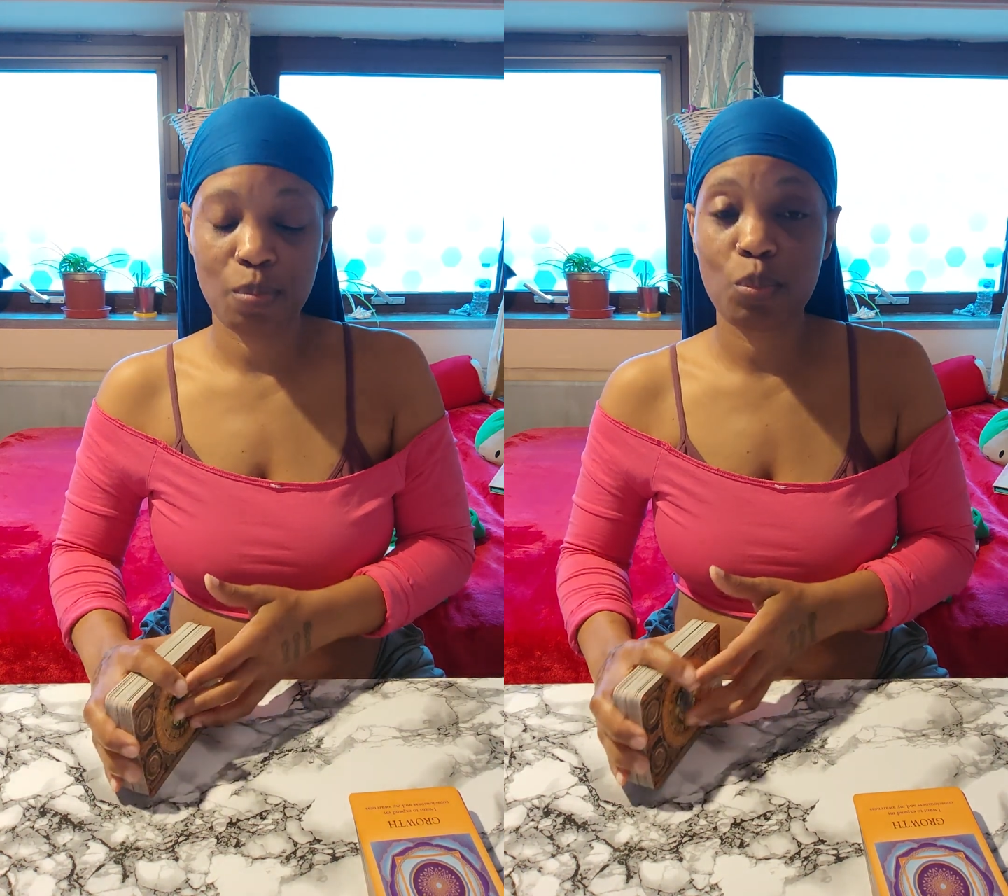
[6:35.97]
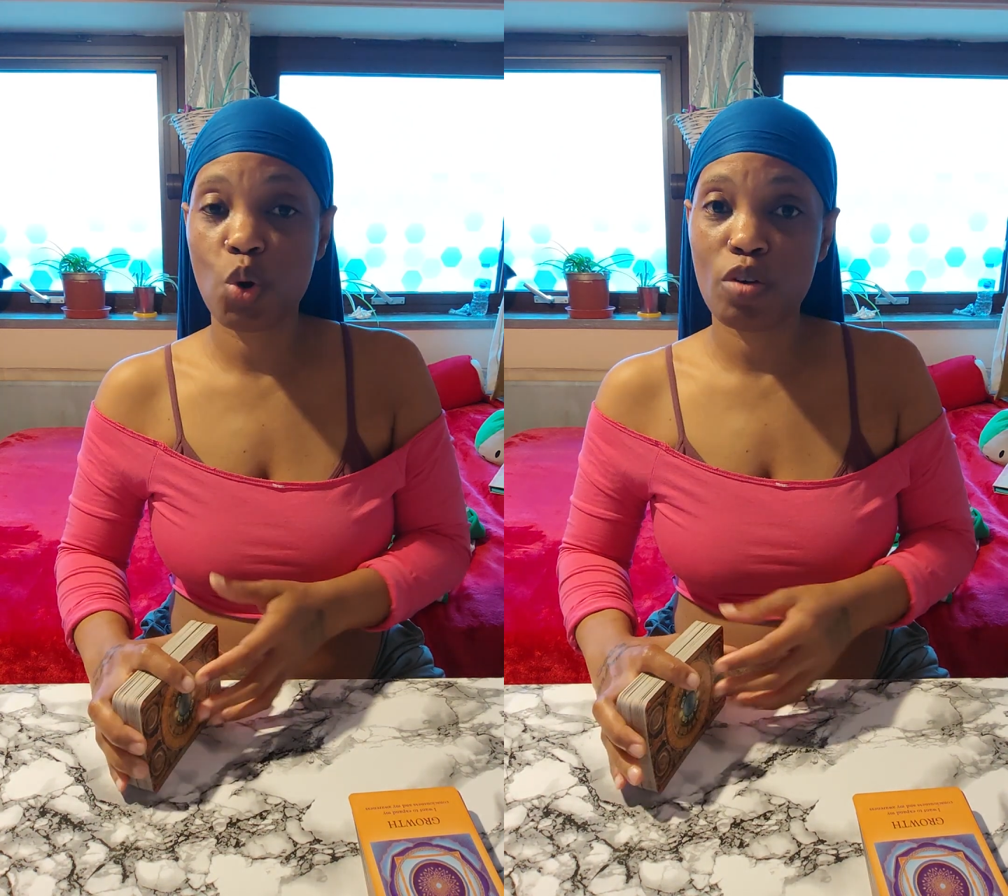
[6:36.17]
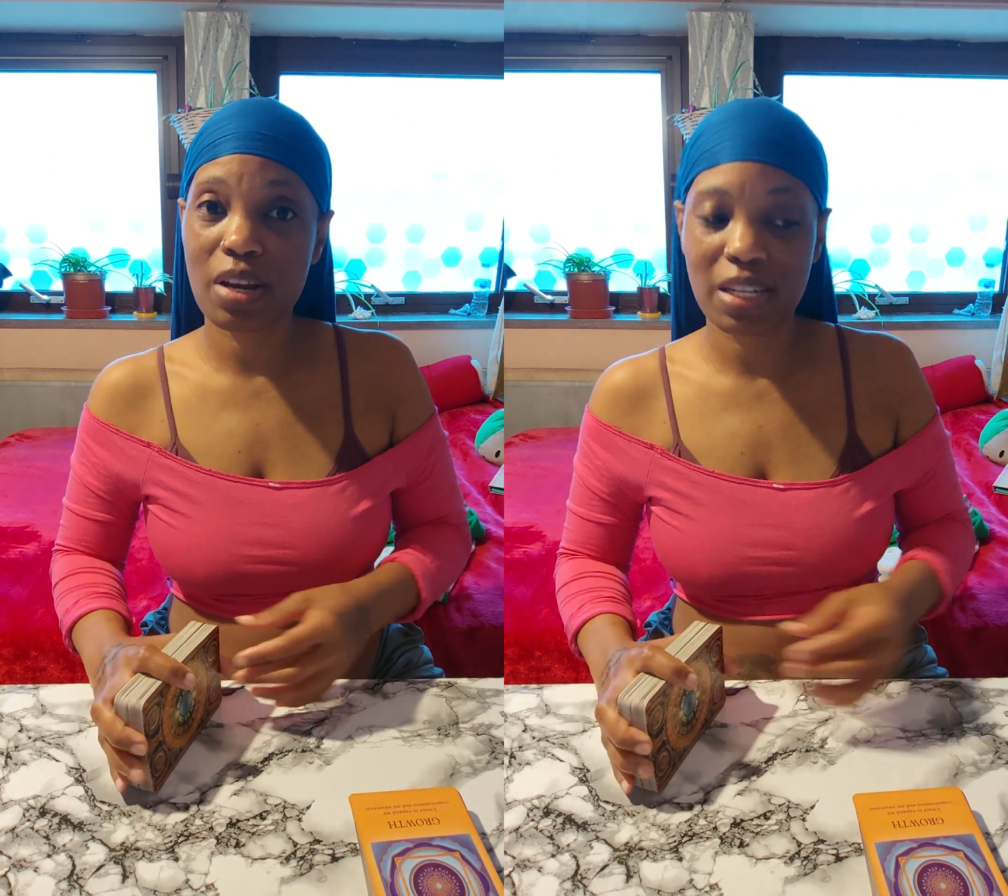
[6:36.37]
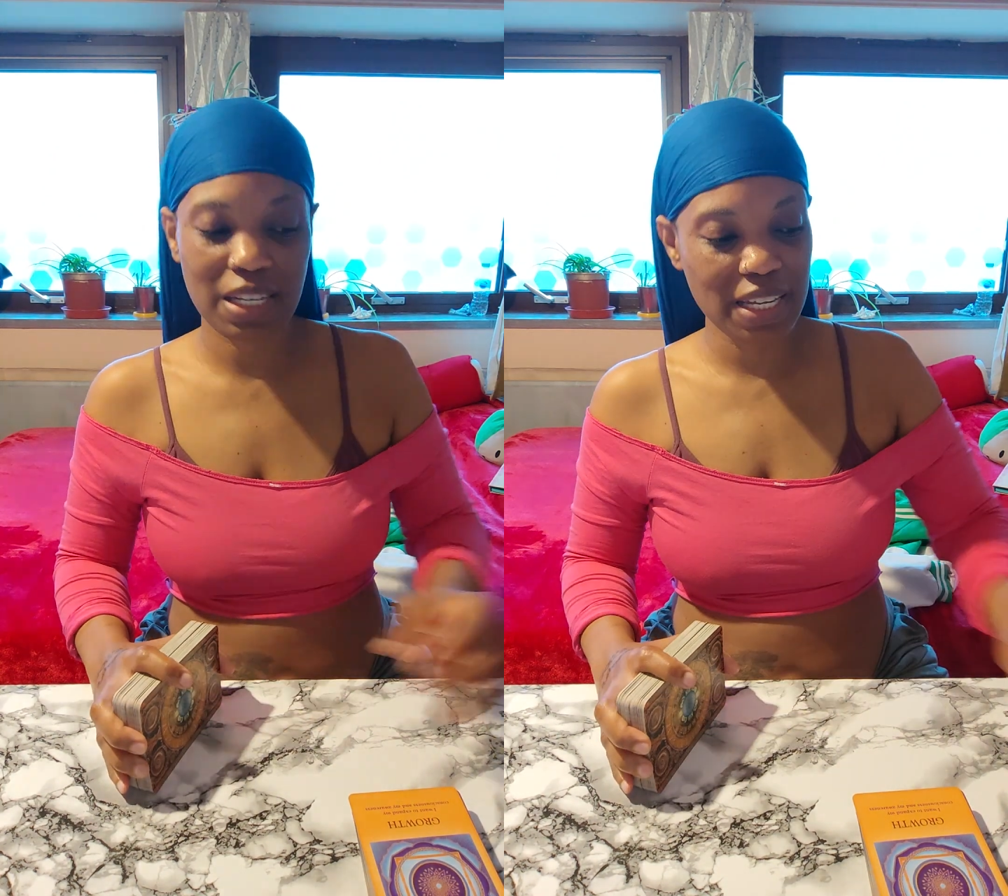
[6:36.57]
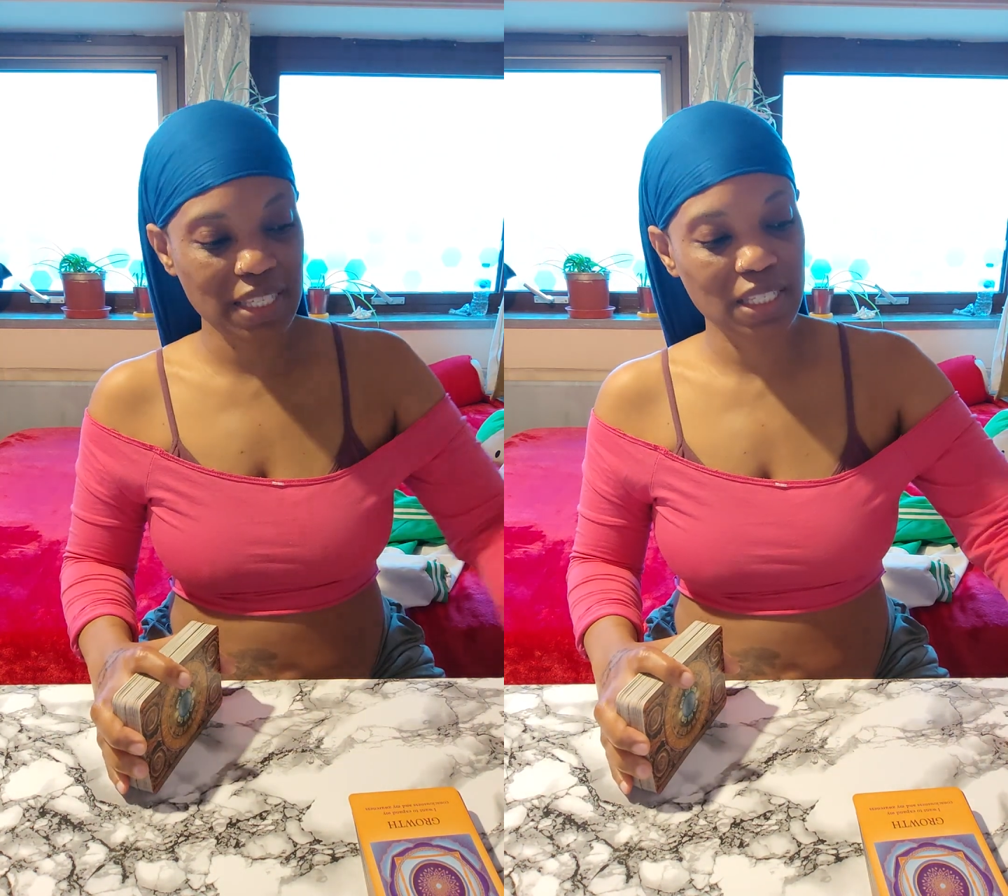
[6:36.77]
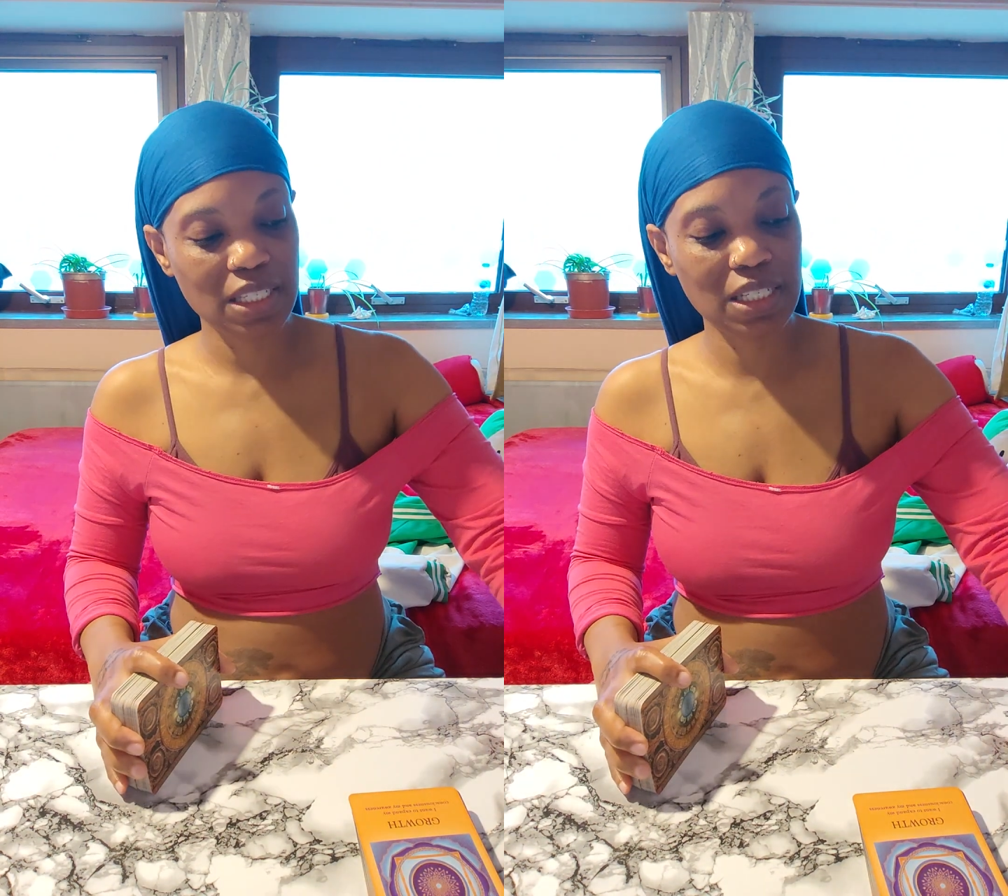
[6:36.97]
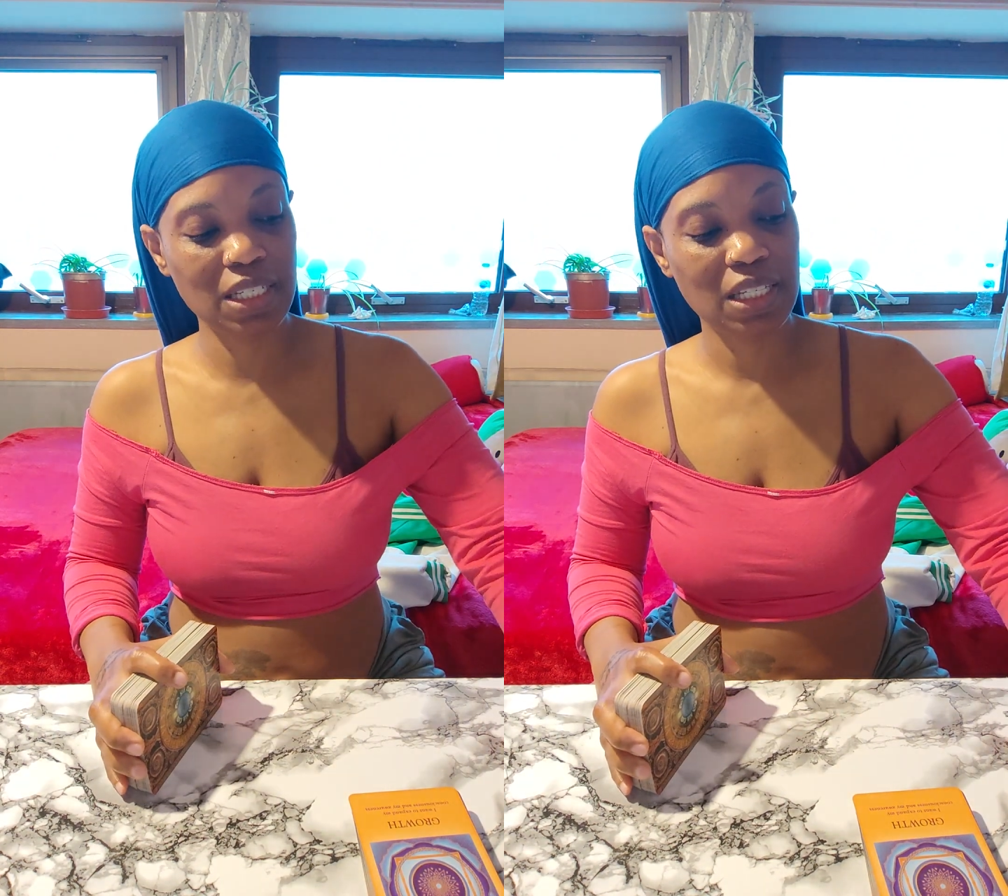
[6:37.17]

more on the lesson.